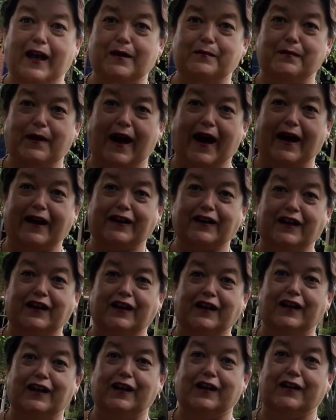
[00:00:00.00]
back,
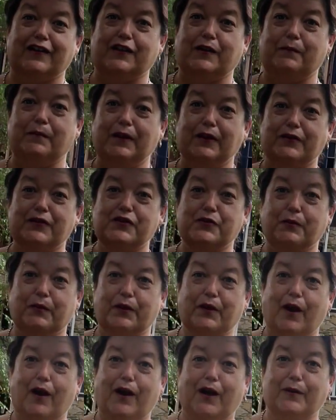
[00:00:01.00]
the mirrors were
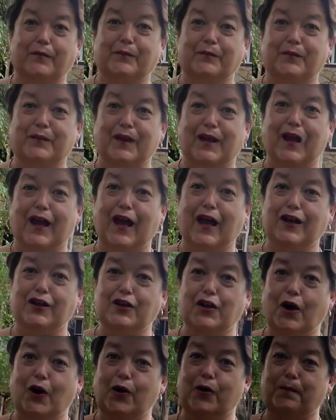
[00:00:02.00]
gone, and
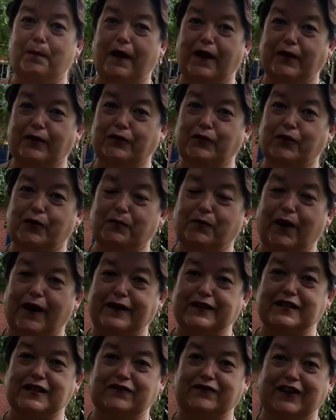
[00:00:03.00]
no paranormal
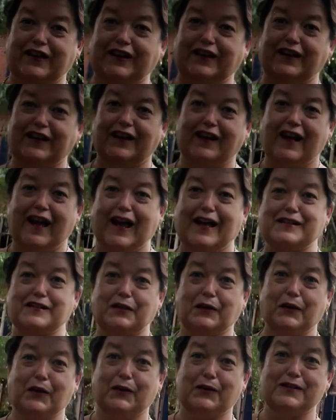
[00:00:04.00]
activity has
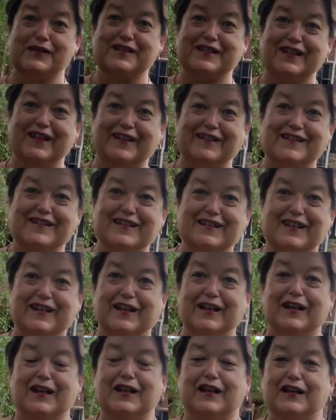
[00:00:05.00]
occurred since.
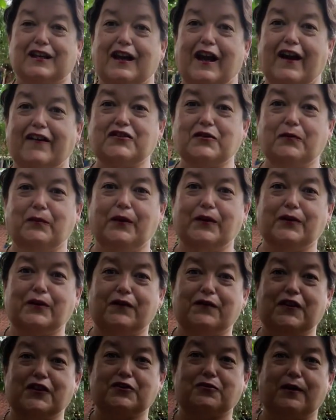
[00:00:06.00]
You have to wonder if
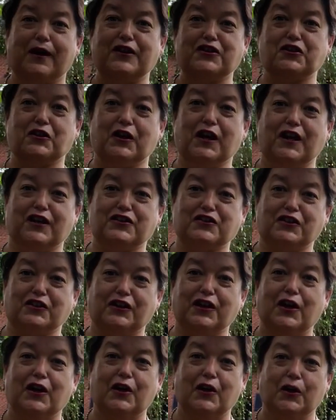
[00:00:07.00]
the treasure hunter
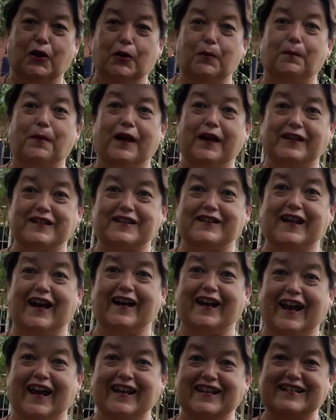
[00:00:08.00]
who picked that
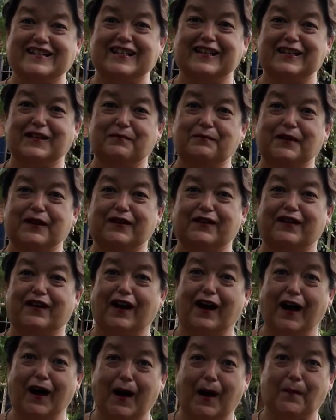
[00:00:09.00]
antique mirror
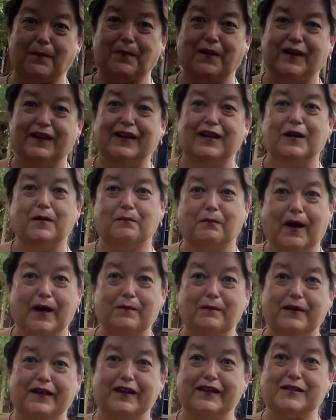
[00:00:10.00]
up might
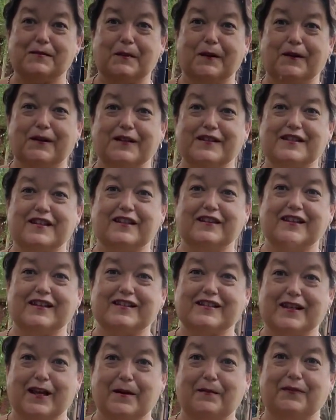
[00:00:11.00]
be experiencing the
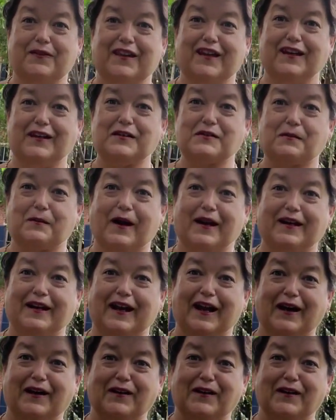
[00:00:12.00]
same things right now.